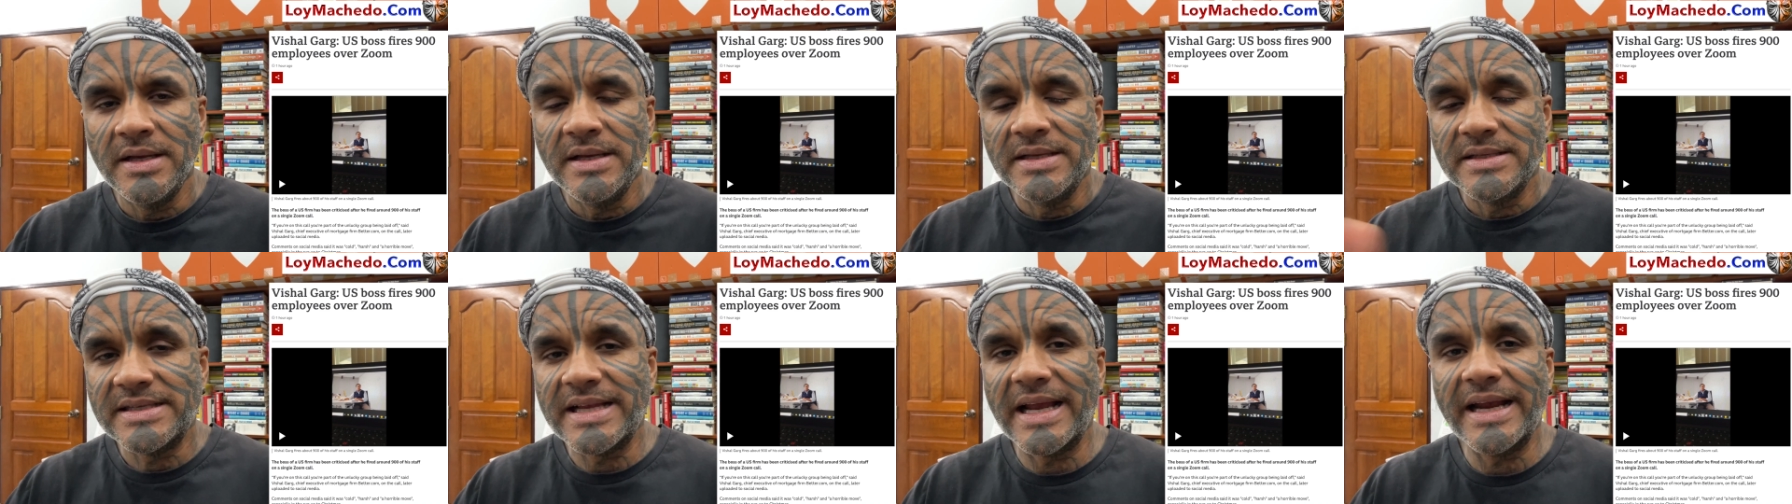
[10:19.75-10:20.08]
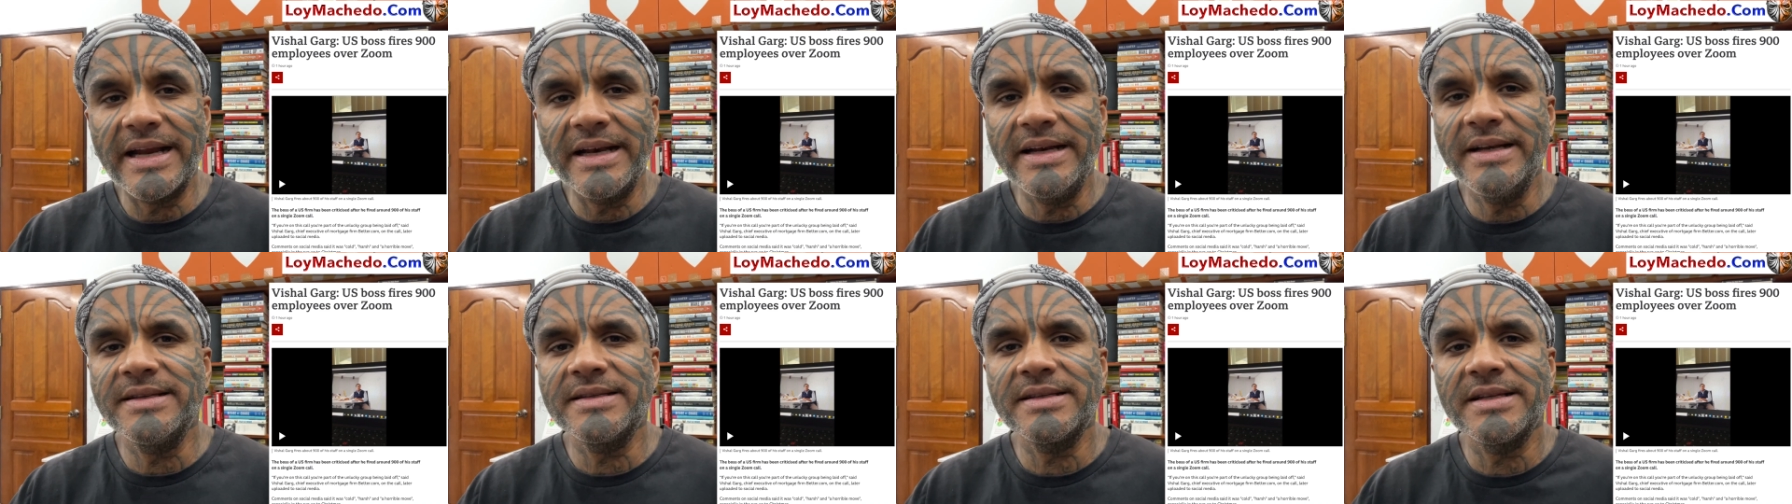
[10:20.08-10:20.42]

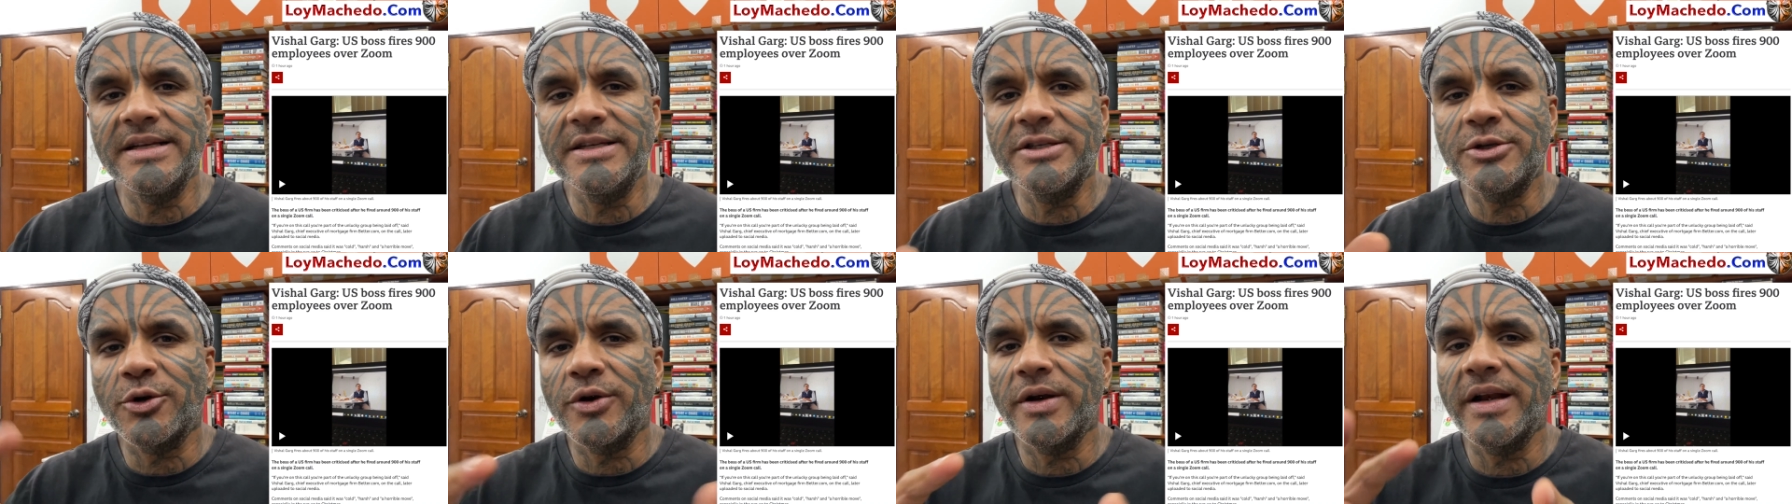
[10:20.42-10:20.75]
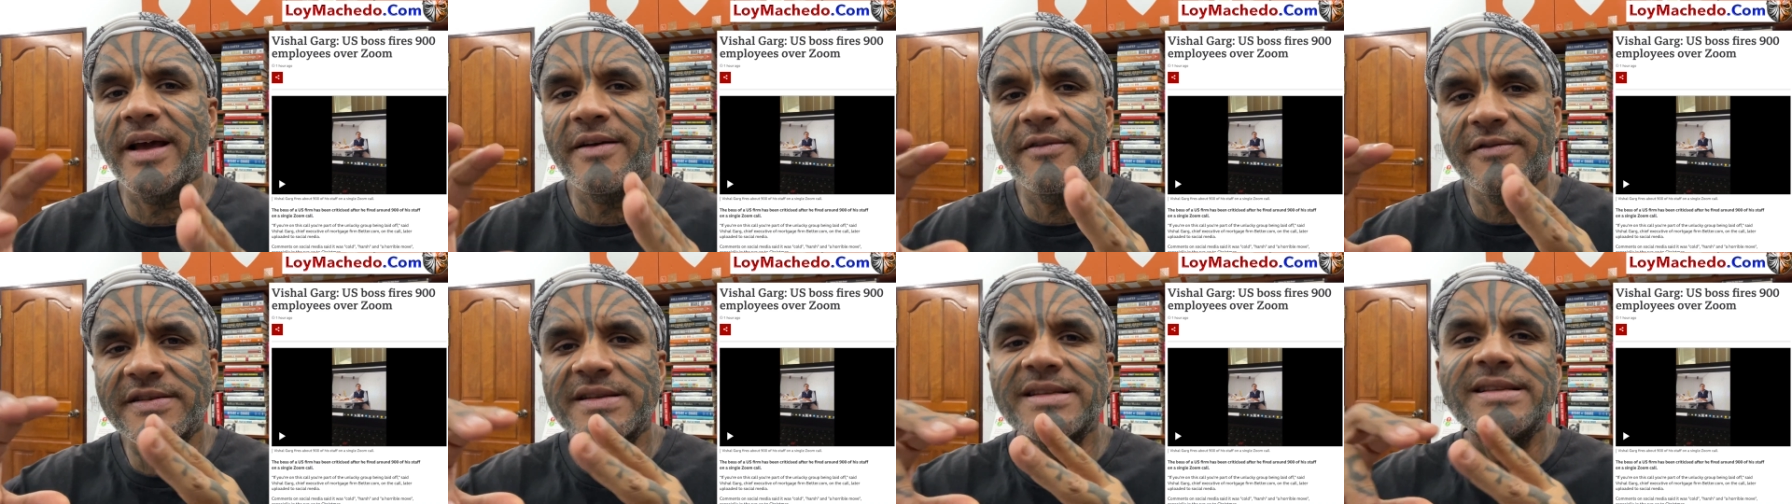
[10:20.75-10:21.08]
Second is he shouldn't
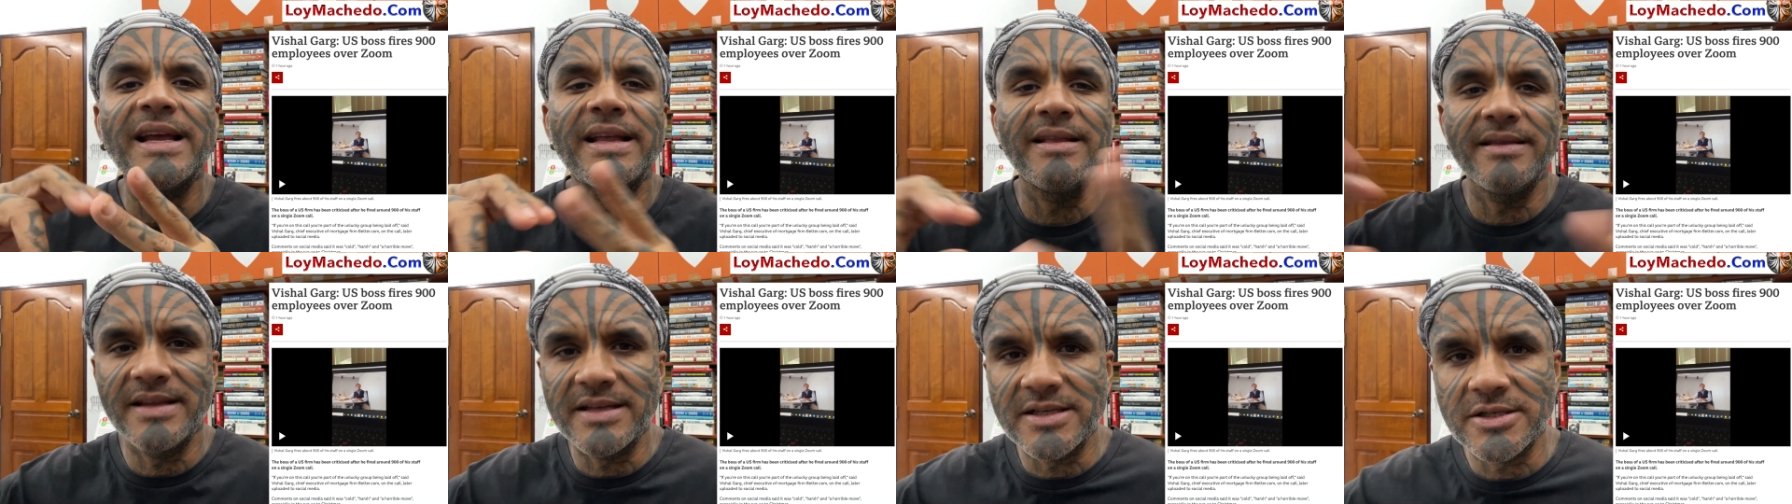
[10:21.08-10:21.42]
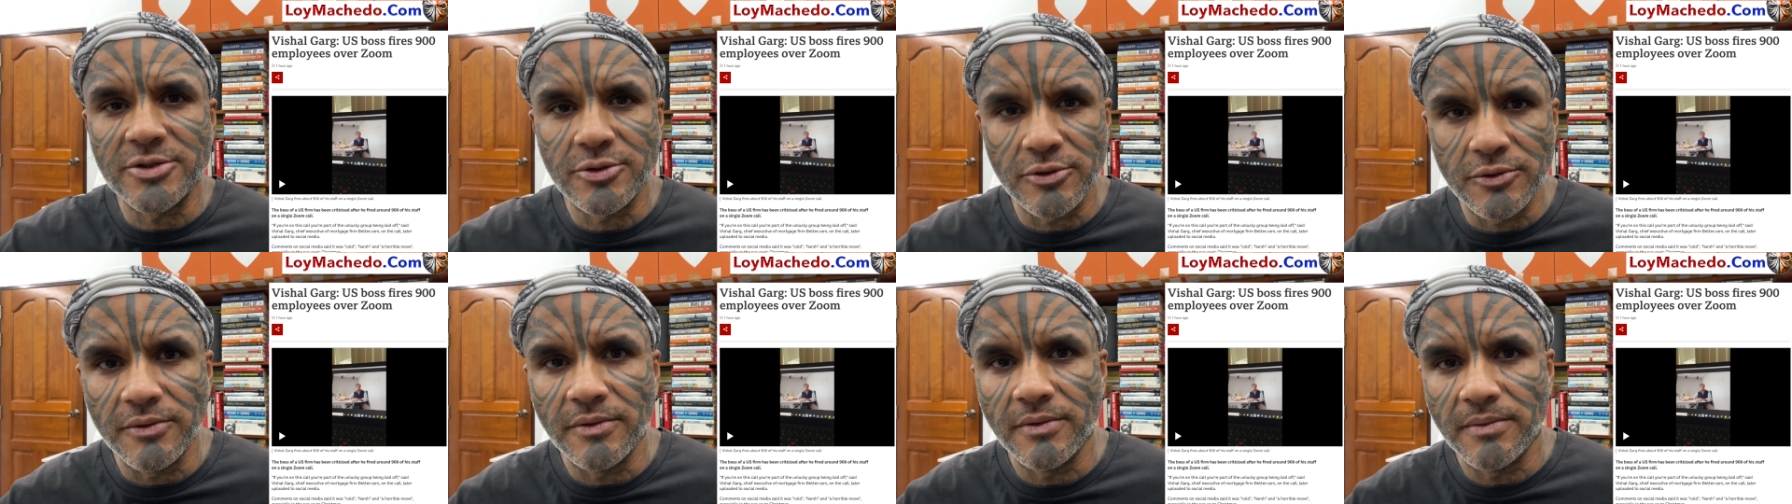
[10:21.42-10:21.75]
have sent this
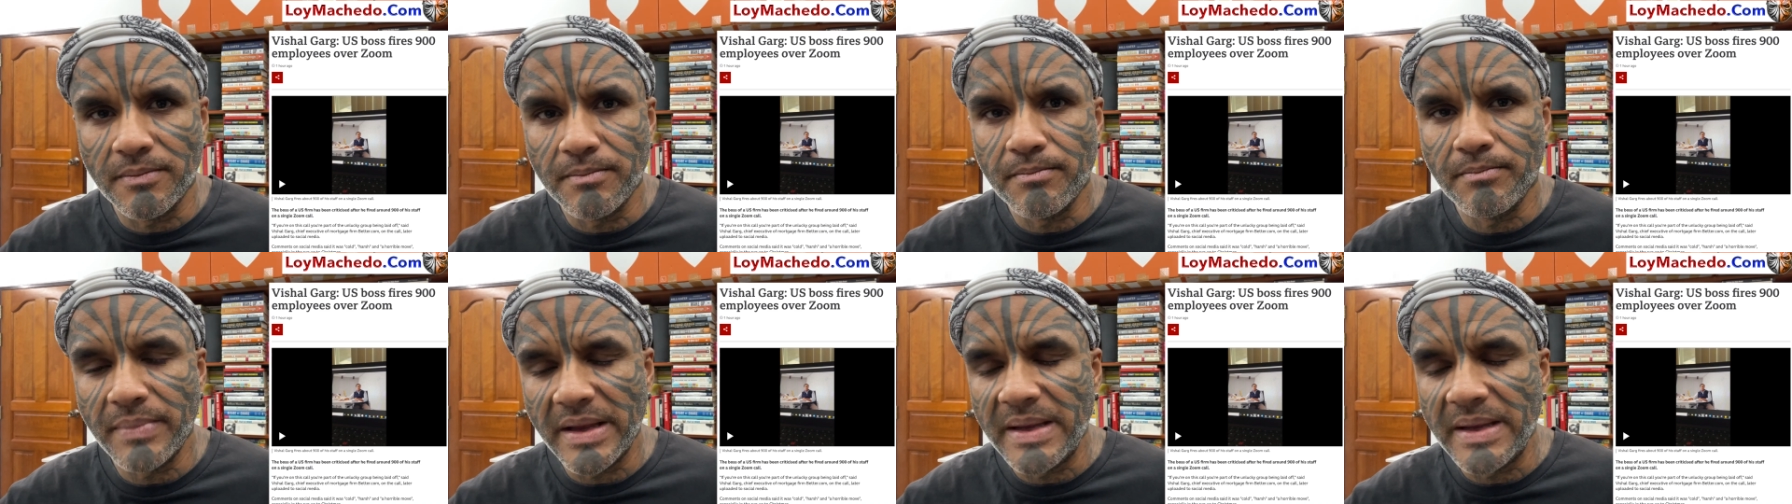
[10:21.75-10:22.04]
to